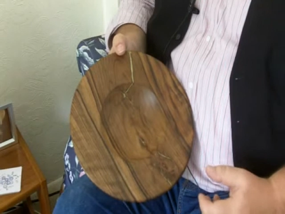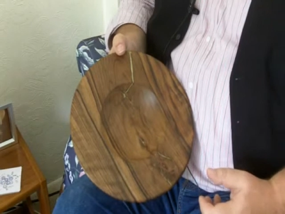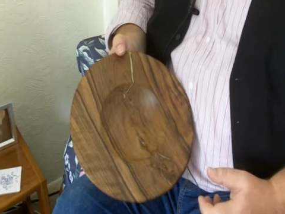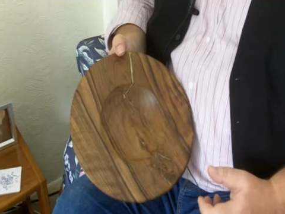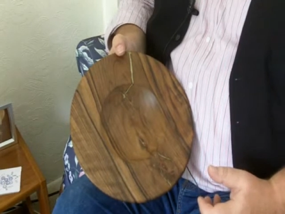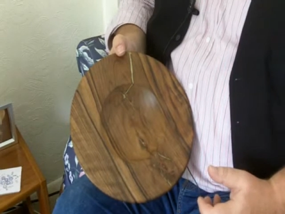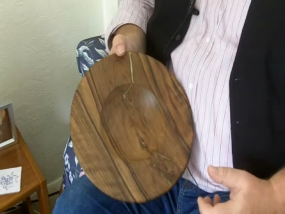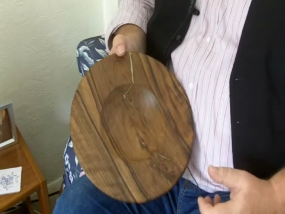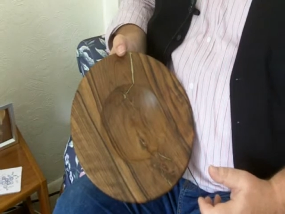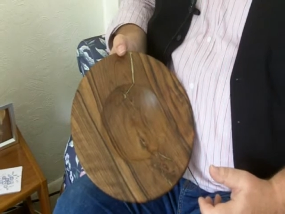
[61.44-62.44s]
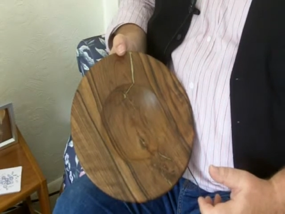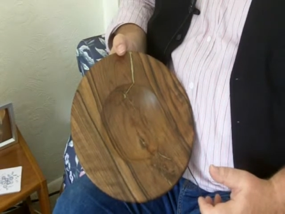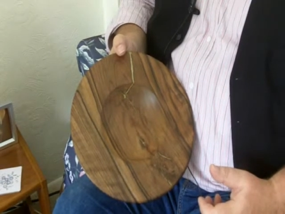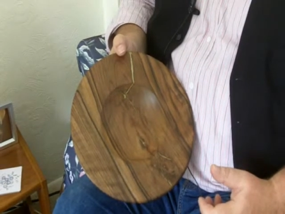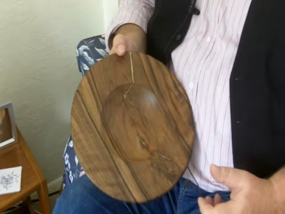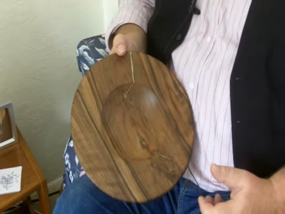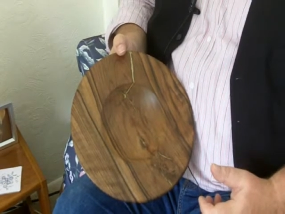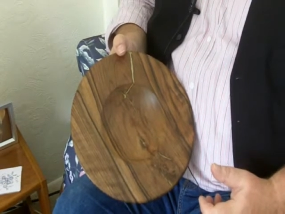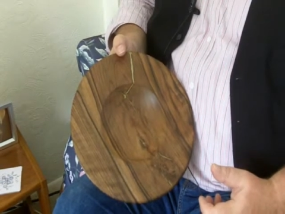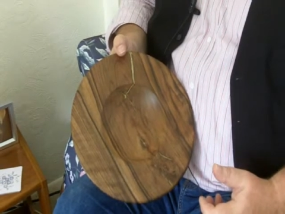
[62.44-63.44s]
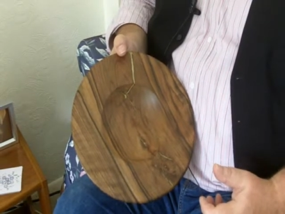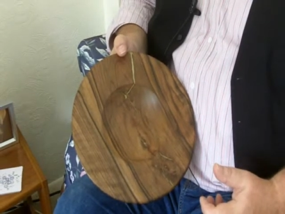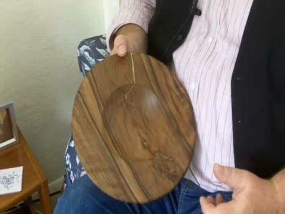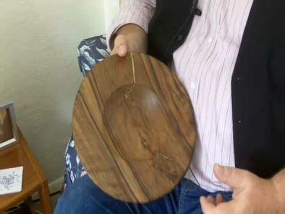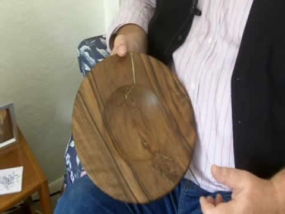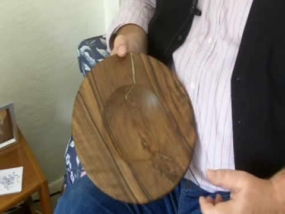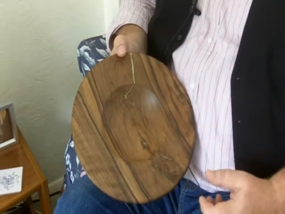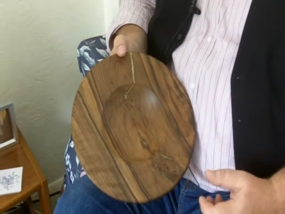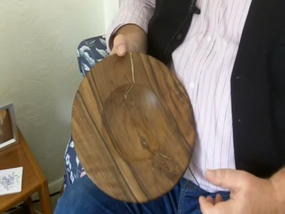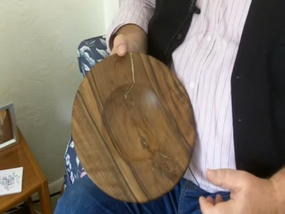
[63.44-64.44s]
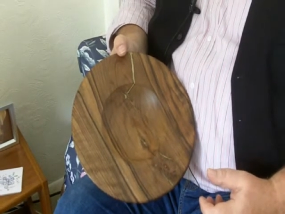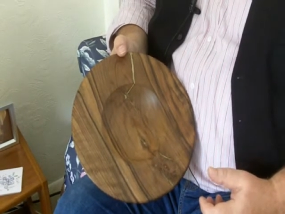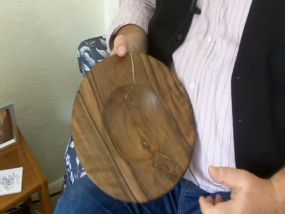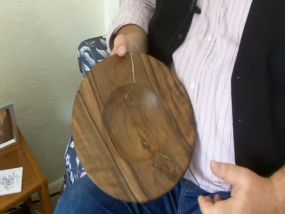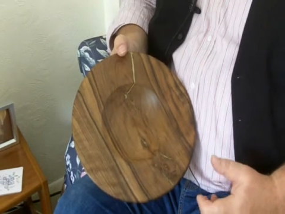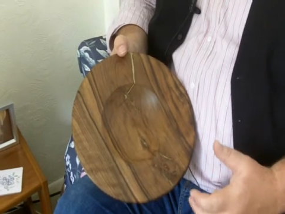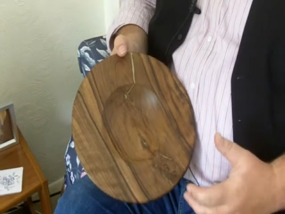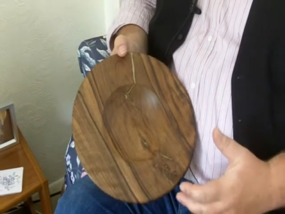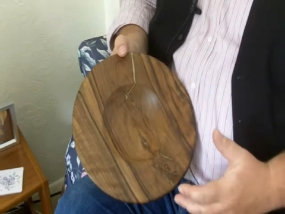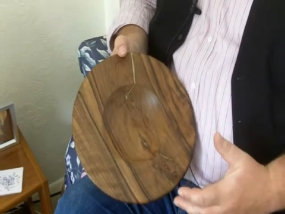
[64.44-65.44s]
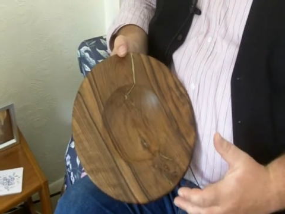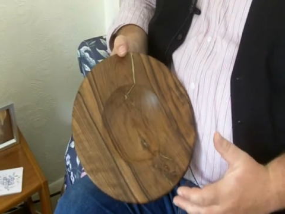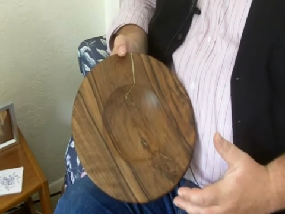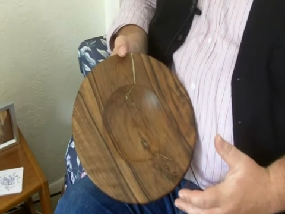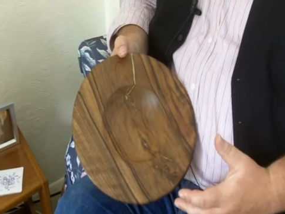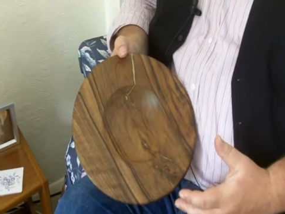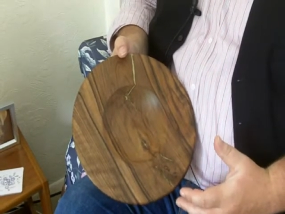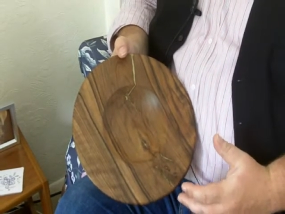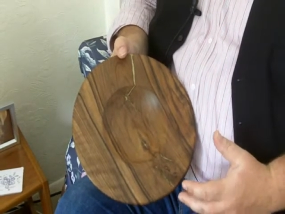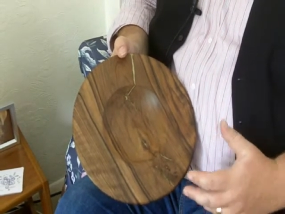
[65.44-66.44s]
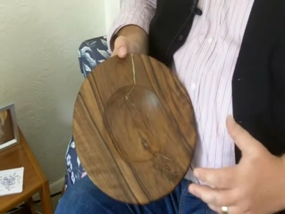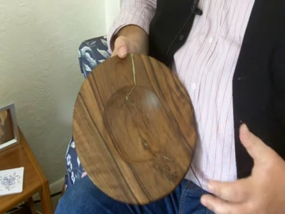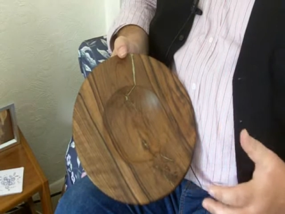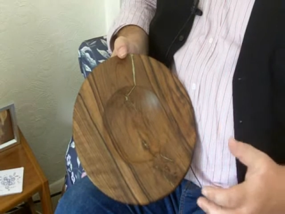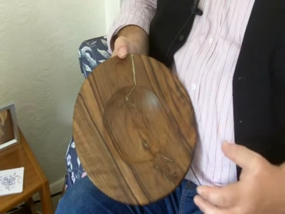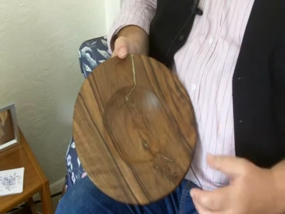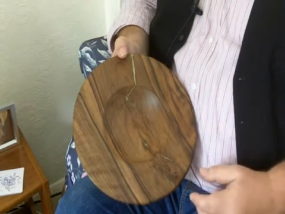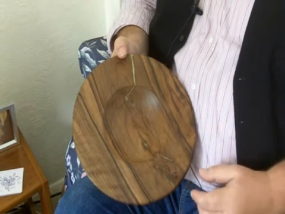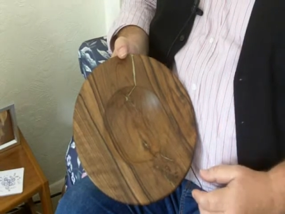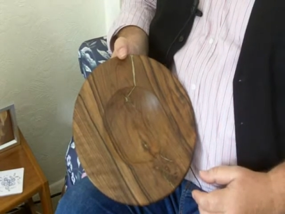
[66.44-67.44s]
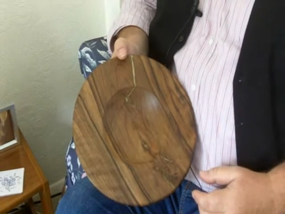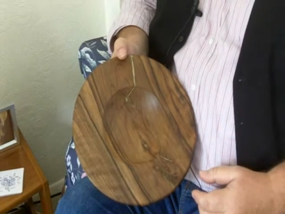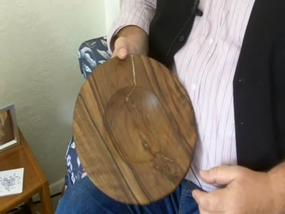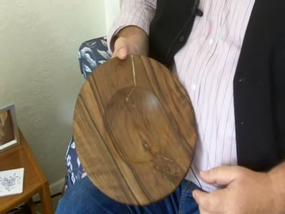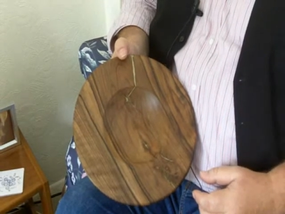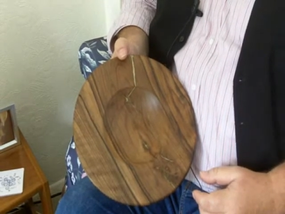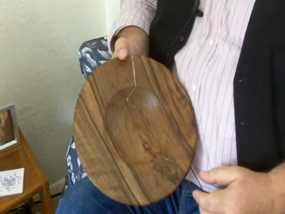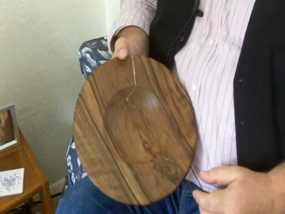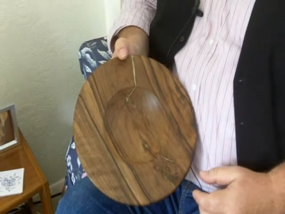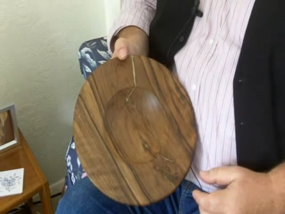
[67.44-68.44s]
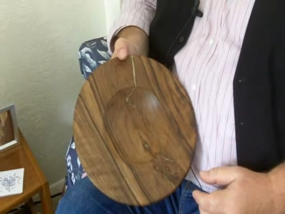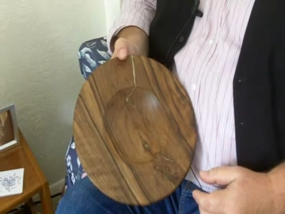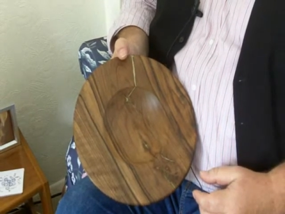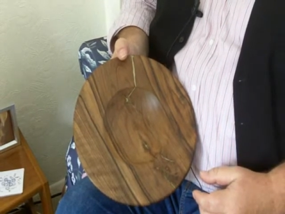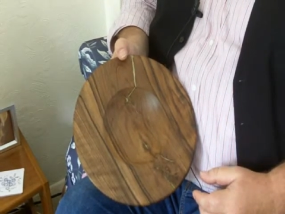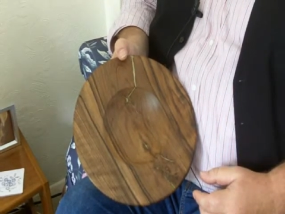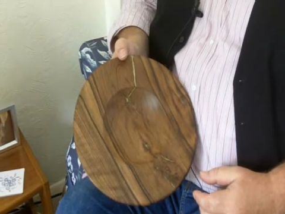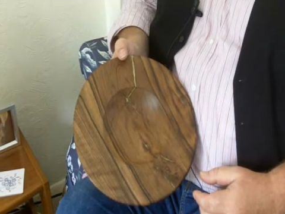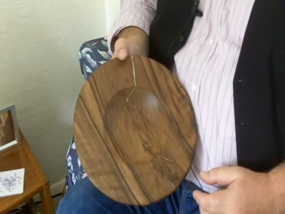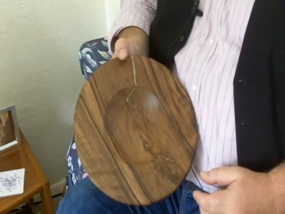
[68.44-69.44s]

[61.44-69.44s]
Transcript: (no speaker visible)